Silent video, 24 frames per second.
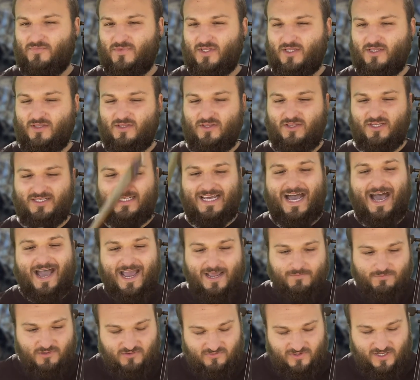the
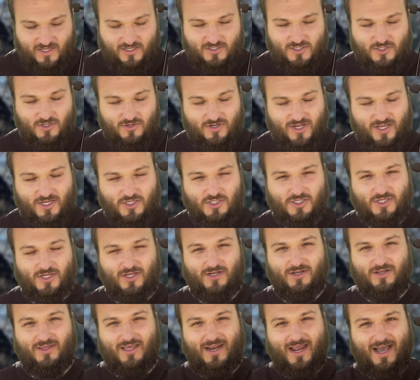type of
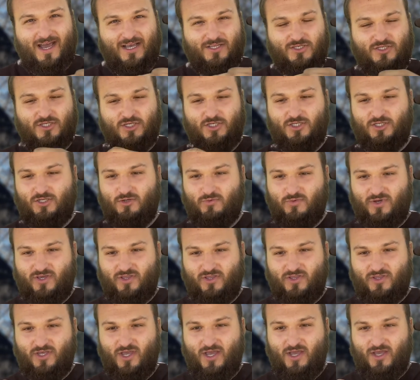intonation that has to do with
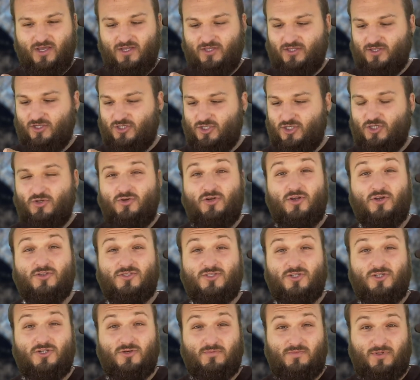the two notes
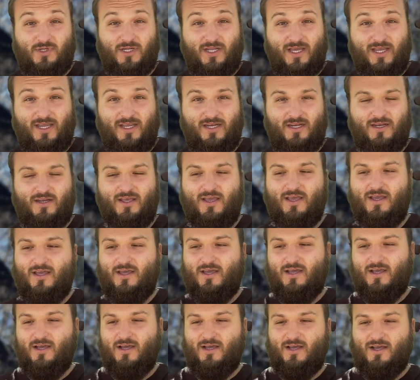that you're playing.
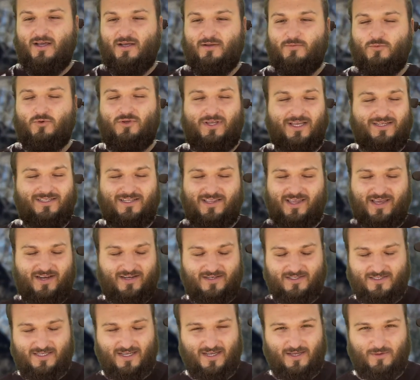We'll get to that in a
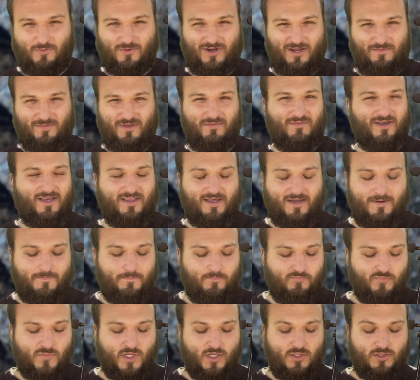second, what I mean by that.
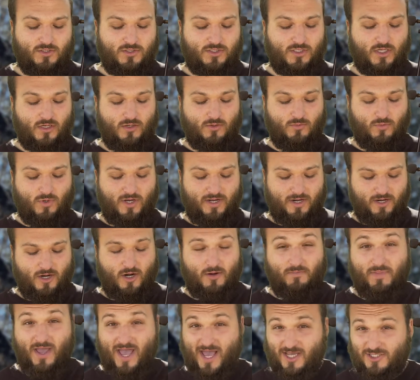So what an
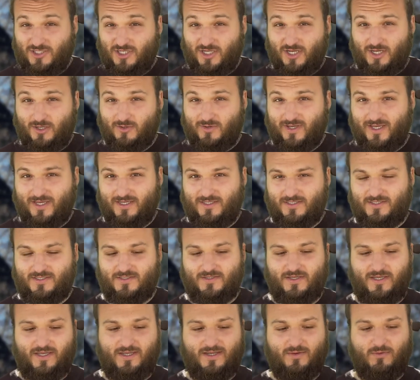arpeggio is,
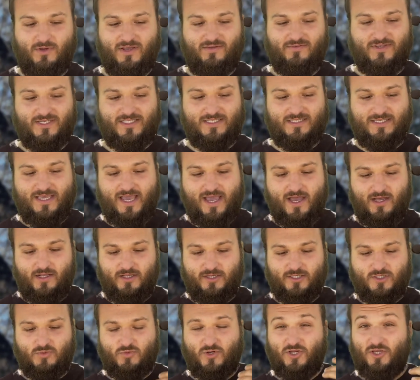if a scale
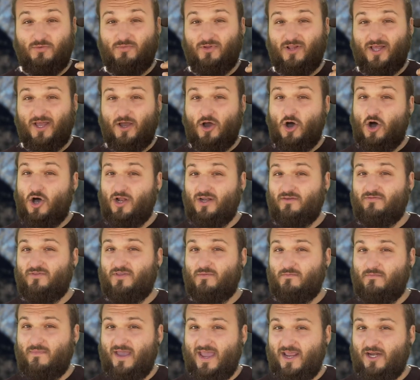is where you play all of the
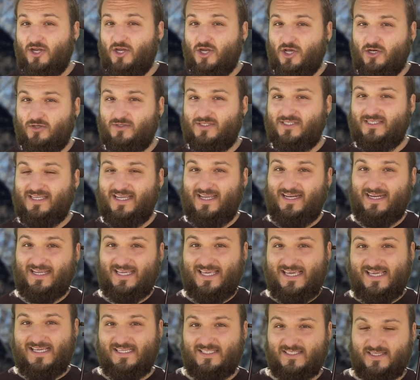main notes in a
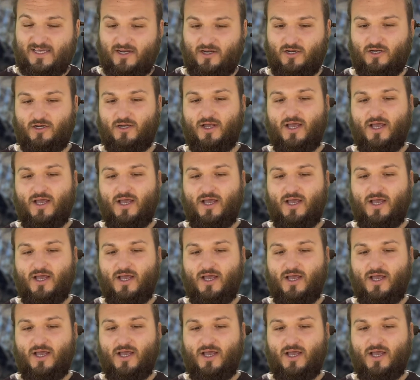key center,